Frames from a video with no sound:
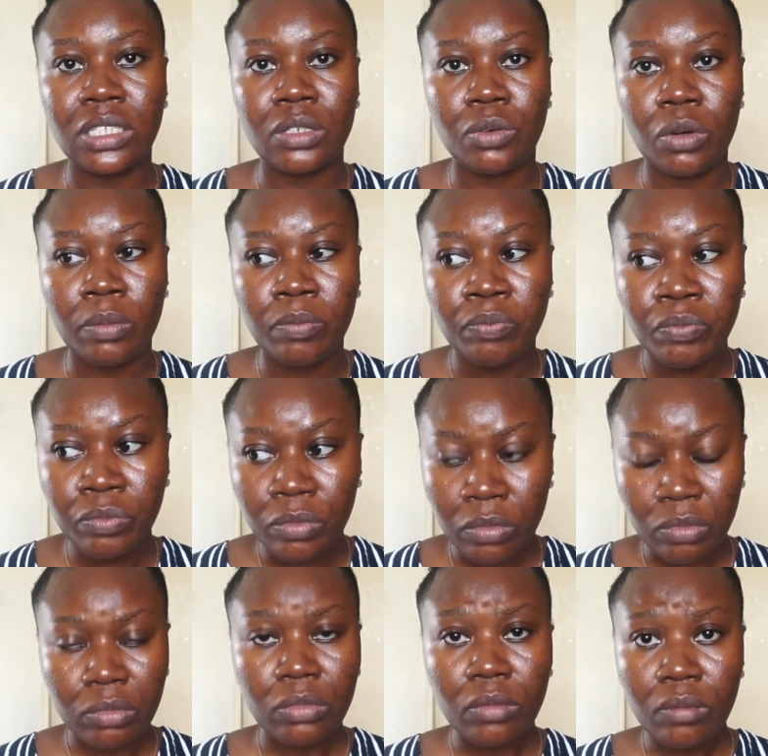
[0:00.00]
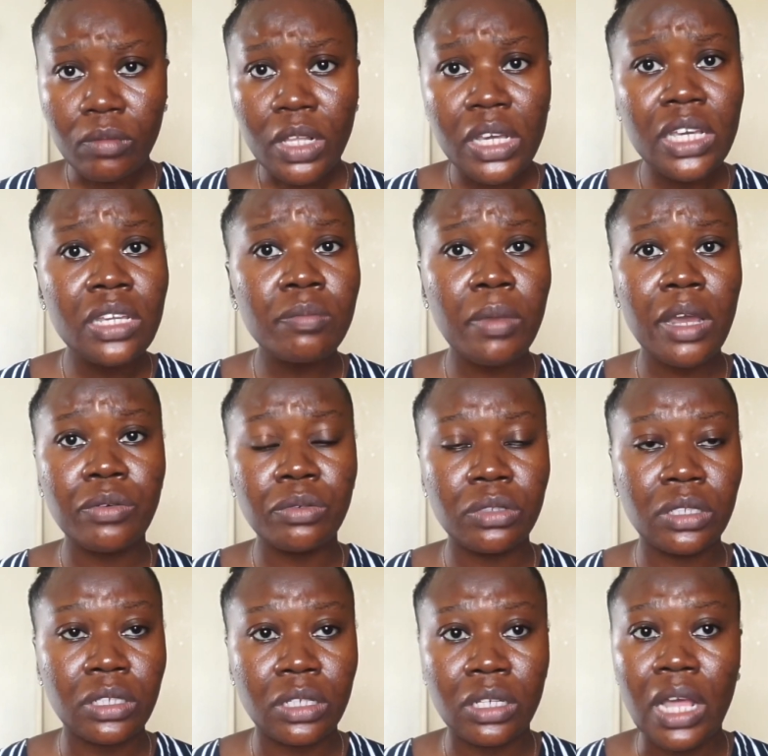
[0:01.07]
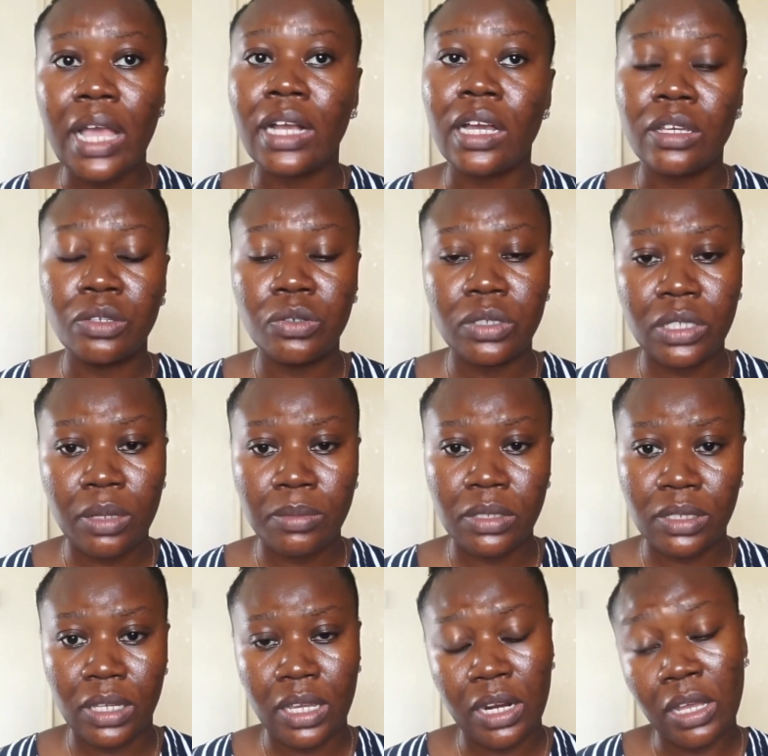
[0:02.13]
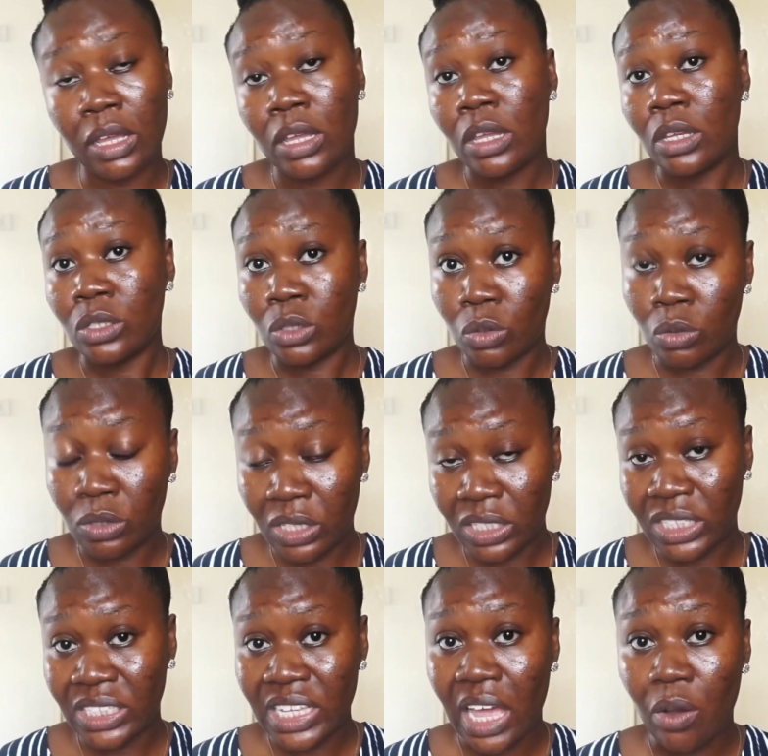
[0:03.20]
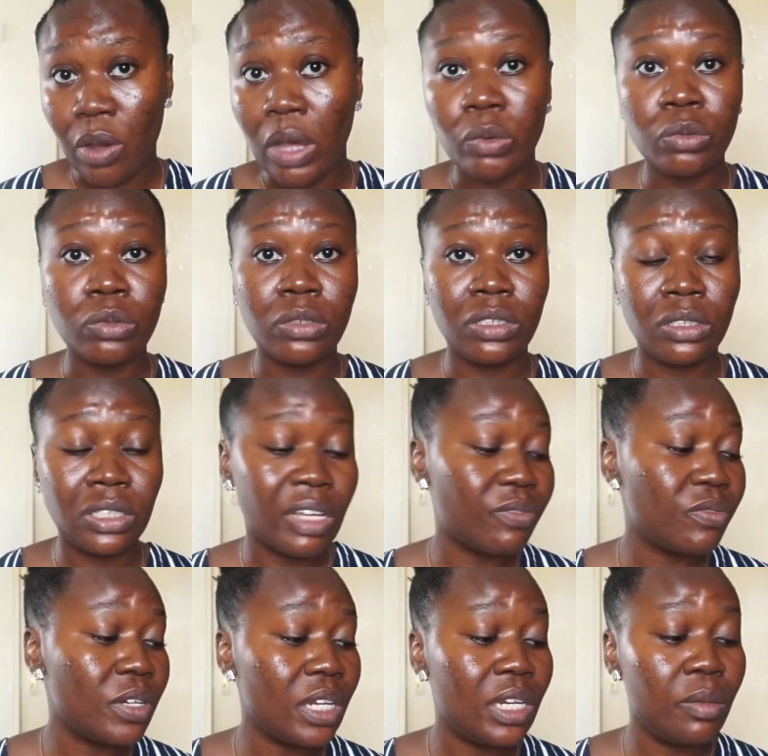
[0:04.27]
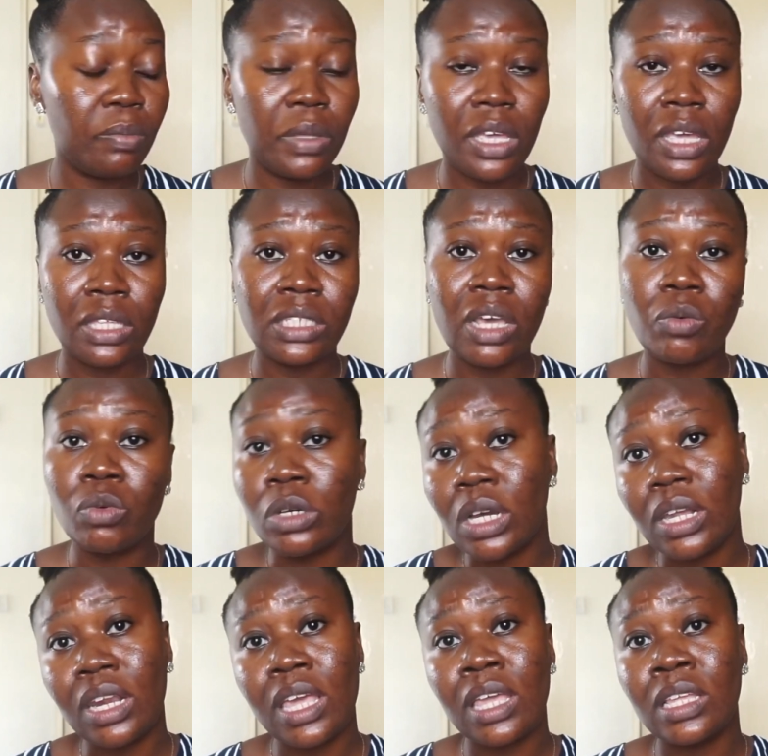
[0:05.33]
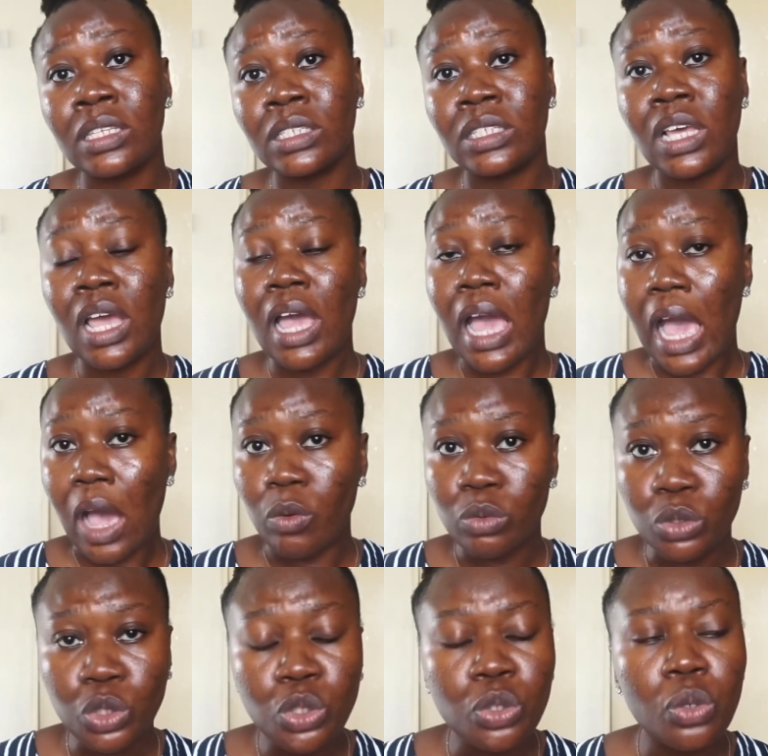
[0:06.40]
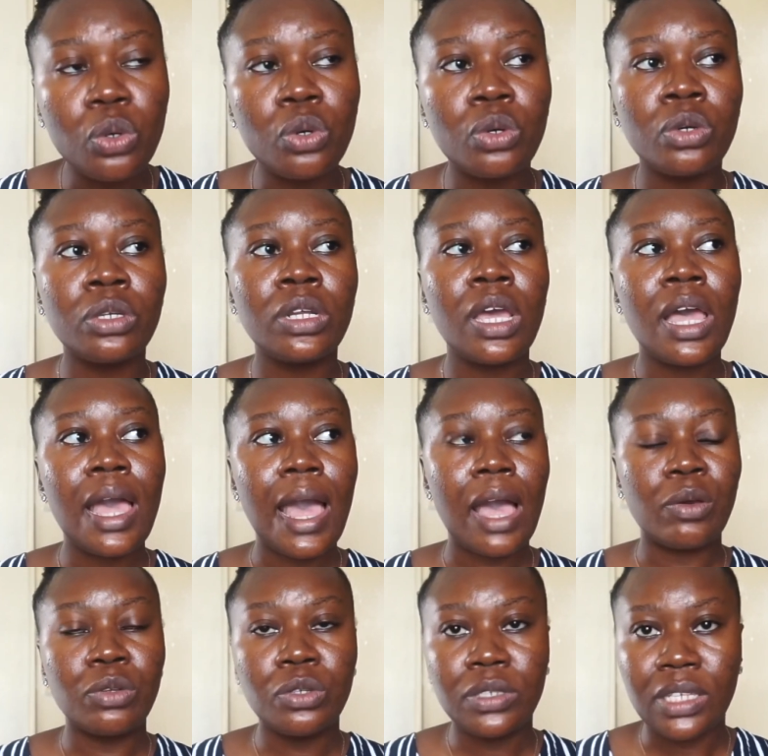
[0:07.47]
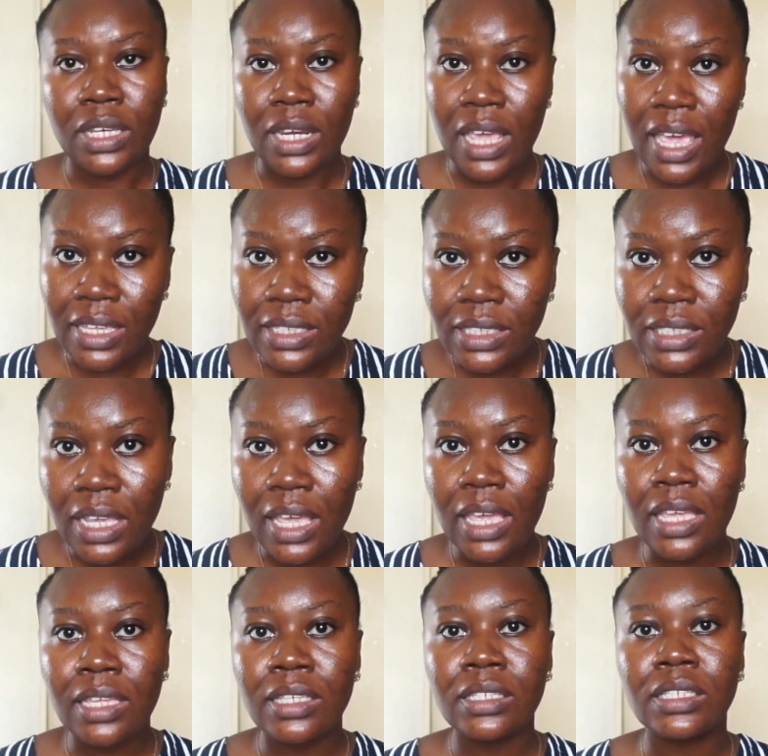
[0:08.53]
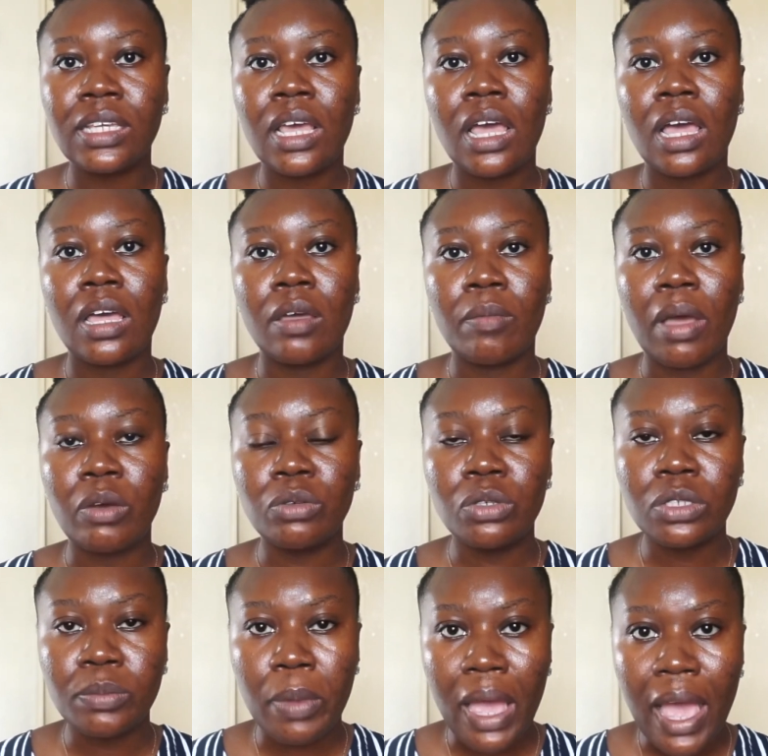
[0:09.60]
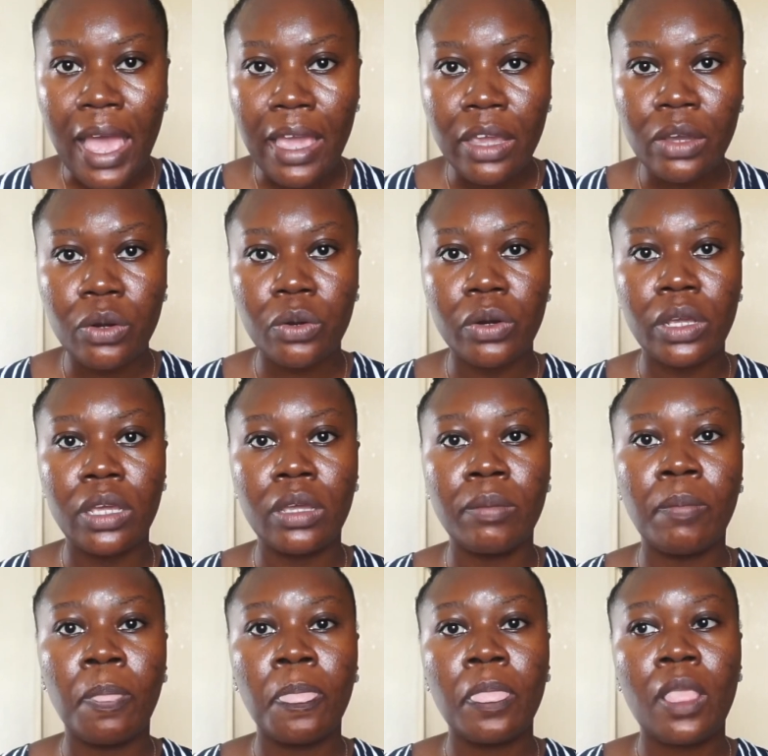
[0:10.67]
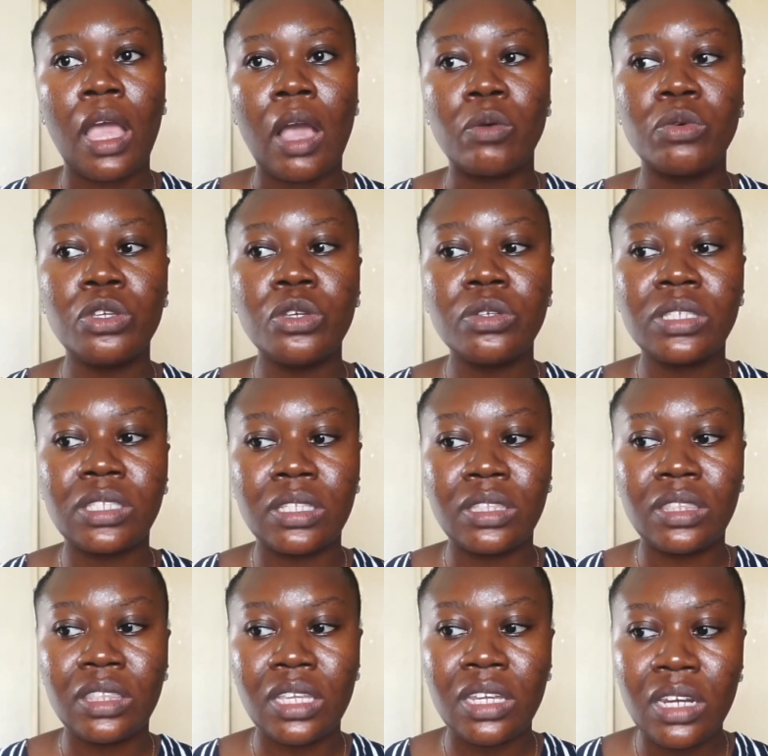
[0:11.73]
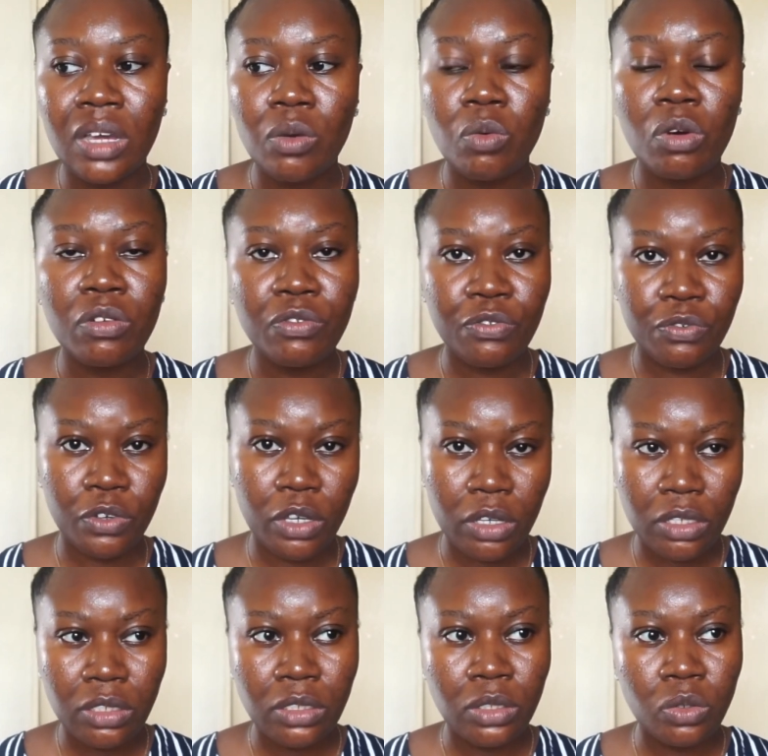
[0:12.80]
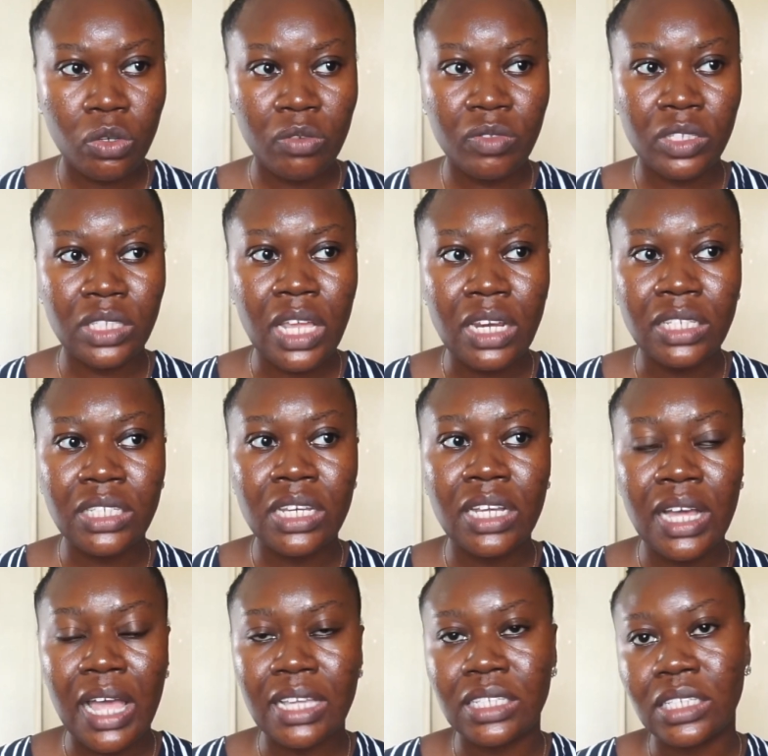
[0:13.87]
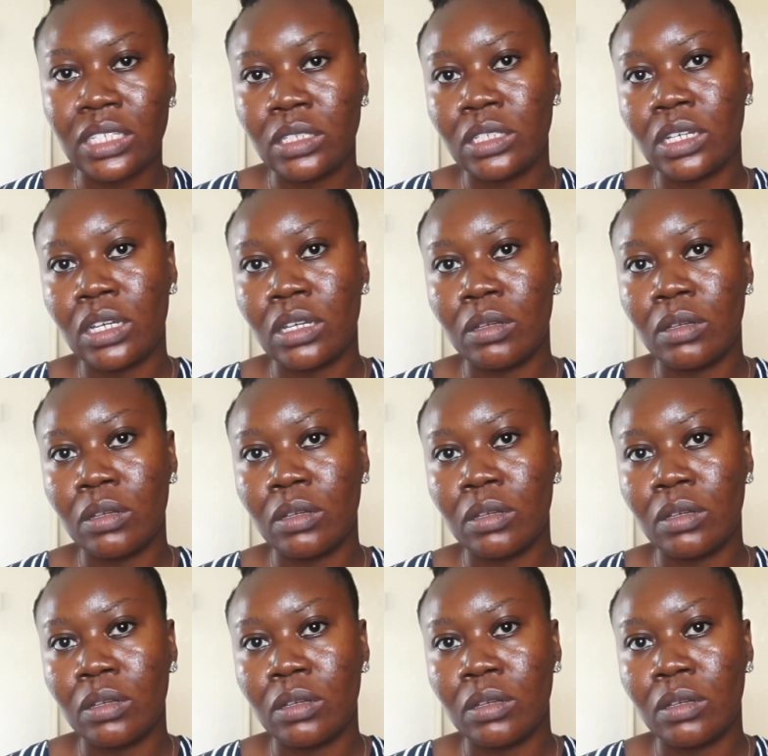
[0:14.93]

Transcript: serum in my routine, I can use them together. So this is how I would definitely pair it. I would cleanse, I would tone, I'll use an essence, I'll use my eye cream. I will use the thinner one first. So if the salicylic acid